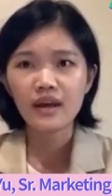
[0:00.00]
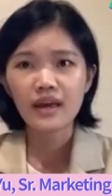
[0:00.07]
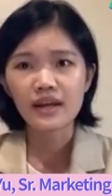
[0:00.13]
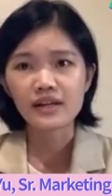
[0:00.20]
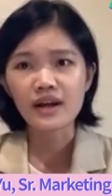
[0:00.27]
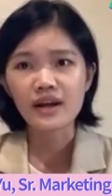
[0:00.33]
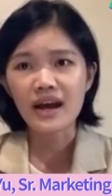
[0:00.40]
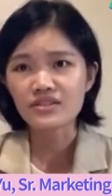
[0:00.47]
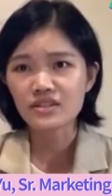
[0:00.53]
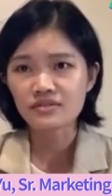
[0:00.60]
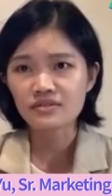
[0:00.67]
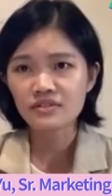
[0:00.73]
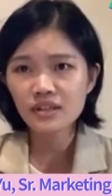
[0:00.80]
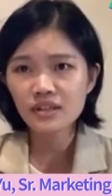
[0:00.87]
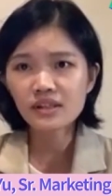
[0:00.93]
Here, I
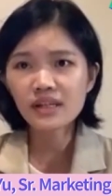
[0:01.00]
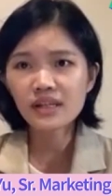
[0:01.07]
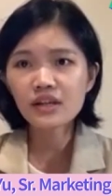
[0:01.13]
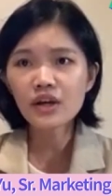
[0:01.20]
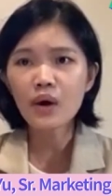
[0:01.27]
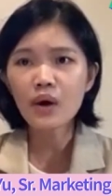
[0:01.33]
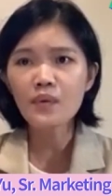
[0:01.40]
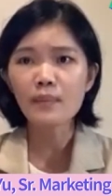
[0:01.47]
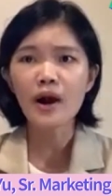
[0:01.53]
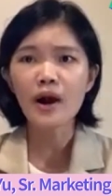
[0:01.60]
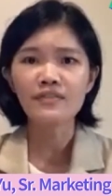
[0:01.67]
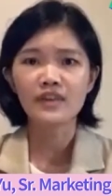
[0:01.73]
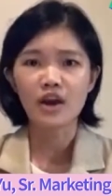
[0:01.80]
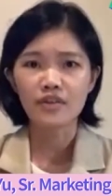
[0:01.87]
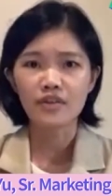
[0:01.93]
sincerely call
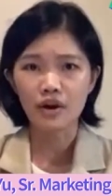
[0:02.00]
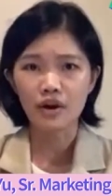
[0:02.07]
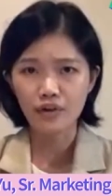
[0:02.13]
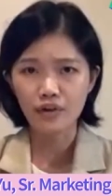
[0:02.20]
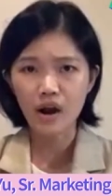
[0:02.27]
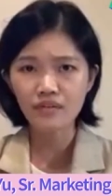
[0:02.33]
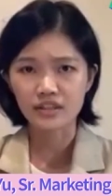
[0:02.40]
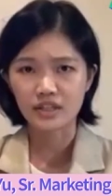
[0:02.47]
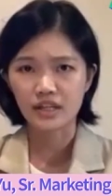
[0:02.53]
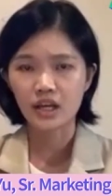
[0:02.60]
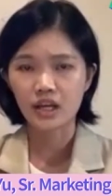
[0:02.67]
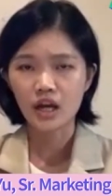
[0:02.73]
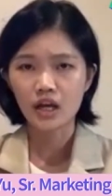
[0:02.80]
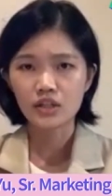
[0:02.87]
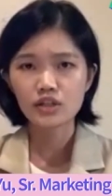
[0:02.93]
upon the authority
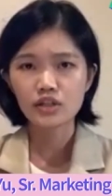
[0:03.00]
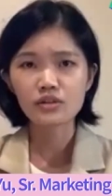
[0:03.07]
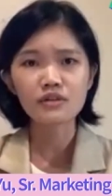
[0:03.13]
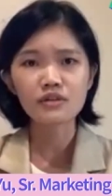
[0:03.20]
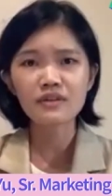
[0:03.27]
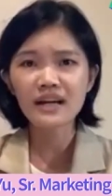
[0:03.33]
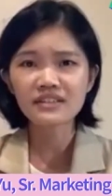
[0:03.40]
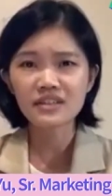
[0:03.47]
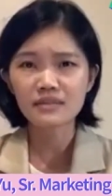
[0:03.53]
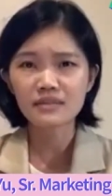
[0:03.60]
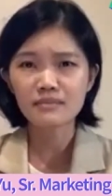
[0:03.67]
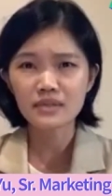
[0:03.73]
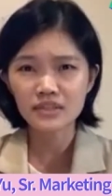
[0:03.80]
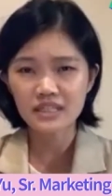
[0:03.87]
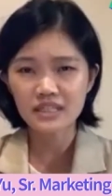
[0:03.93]
to correct the
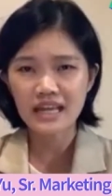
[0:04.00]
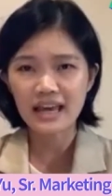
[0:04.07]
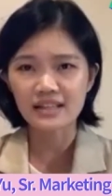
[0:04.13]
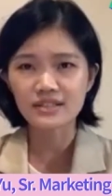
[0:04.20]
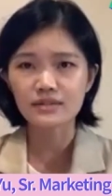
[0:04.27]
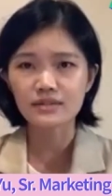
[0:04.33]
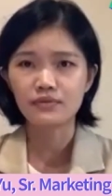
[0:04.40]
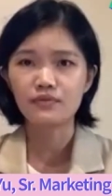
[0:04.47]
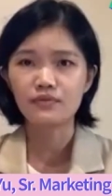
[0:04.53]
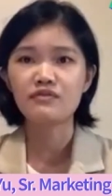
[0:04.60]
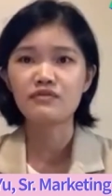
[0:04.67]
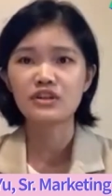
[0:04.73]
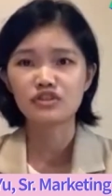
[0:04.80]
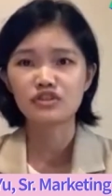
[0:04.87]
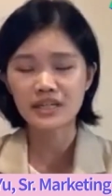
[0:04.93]
mistakes from
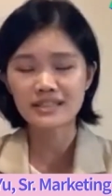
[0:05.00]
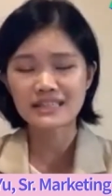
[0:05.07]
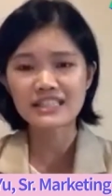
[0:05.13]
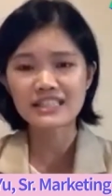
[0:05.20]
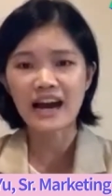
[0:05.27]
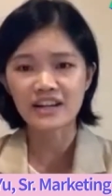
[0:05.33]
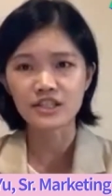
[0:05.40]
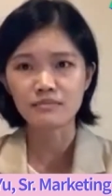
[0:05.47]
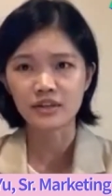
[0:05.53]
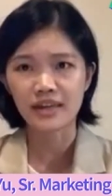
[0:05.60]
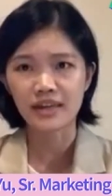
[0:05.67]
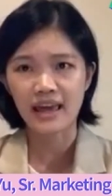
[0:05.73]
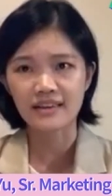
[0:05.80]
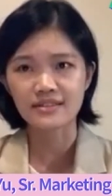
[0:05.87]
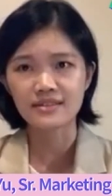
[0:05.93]
rejecting Tai Ji Men
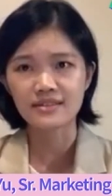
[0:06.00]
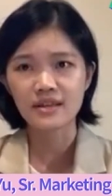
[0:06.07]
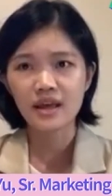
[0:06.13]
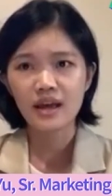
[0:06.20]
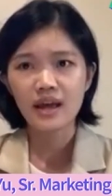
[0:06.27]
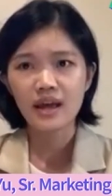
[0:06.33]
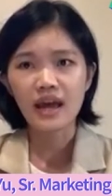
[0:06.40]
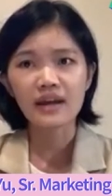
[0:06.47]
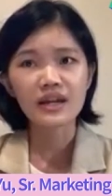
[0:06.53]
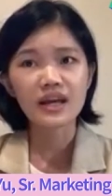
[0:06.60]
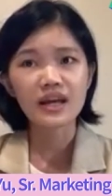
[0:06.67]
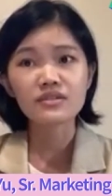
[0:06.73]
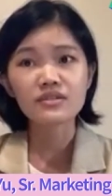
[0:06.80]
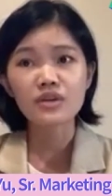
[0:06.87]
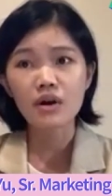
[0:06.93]
case. And
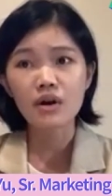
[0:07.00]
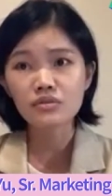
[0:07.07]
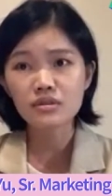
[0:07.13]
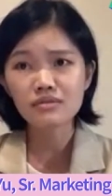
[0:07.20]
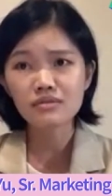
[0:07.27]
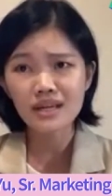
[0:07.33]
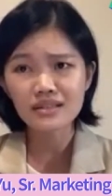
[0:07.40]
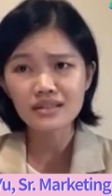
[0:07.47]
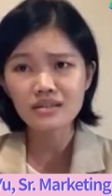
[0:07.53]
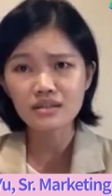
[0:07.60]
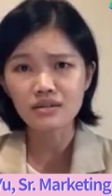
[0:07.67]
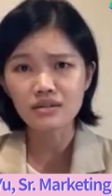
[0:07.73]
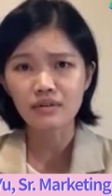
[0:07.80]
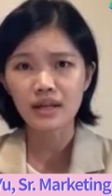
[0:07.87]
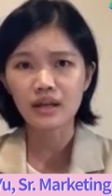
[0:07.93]
it is also
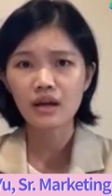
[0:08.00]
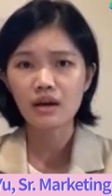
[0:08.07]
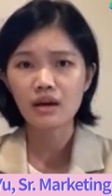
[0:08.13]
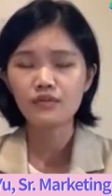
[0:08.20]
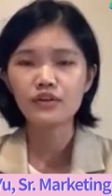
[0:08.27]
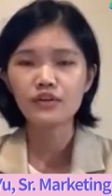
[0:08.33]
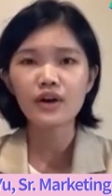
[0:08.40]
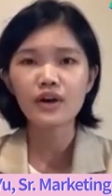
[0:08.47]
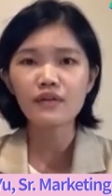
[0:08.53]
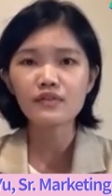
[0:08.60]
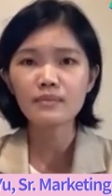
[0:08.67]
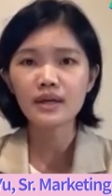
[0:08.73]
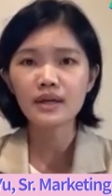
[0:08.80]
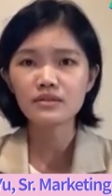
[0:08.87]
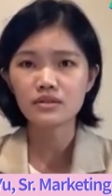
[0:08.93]
necessary for the
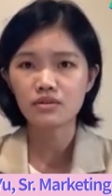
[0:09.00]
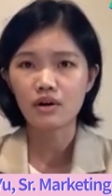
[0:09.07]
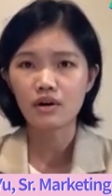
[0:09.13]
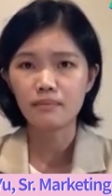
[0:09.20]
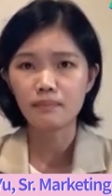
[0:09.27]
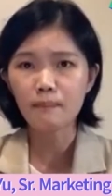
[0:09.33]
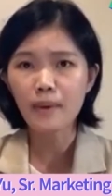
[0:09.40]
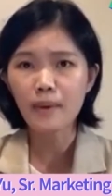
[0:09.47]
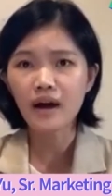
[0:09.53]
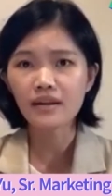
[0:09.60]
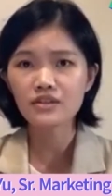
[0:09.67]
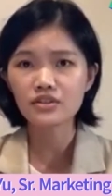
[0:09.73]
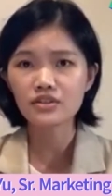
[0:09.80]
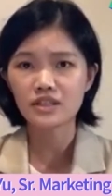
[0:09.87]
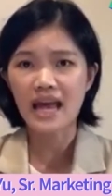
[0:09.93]
government to
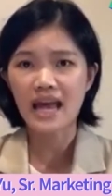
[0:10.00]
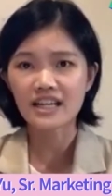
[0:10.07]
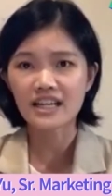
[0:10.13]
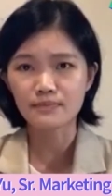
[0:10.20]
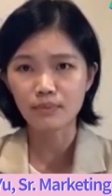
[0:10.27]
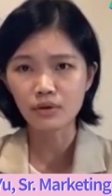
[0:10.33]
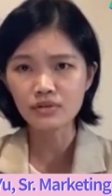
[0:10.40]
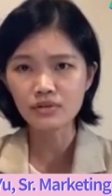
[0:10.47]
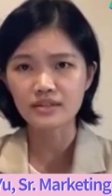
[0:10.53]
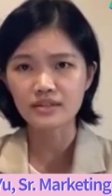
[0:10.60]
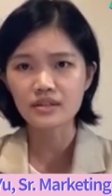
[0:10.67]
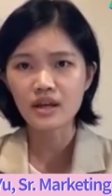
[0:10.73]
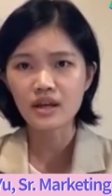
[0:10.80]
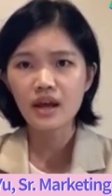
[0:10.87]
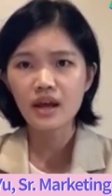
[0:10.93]
abolish tax bonus